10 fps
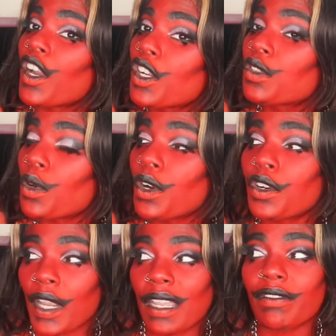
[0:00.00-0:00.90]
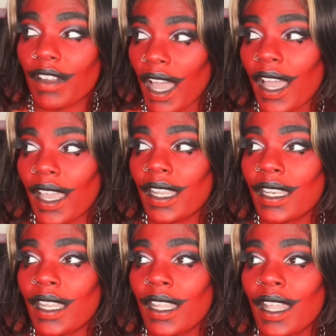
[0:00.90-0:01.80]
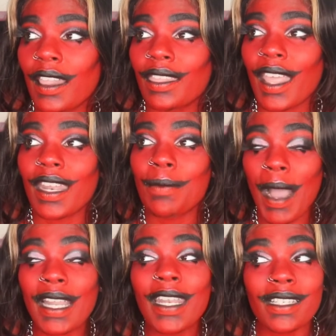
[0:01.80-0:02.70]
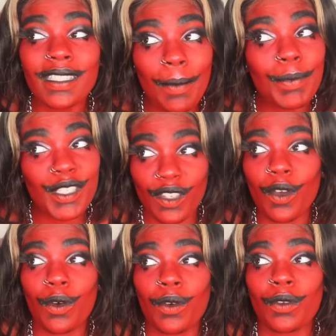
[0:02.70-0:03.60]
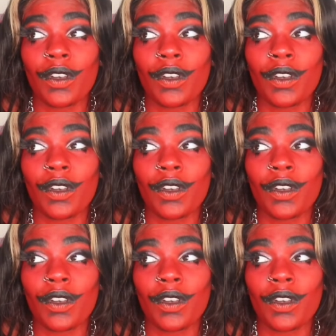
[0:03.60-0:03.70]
through a grapevine that in my next episode,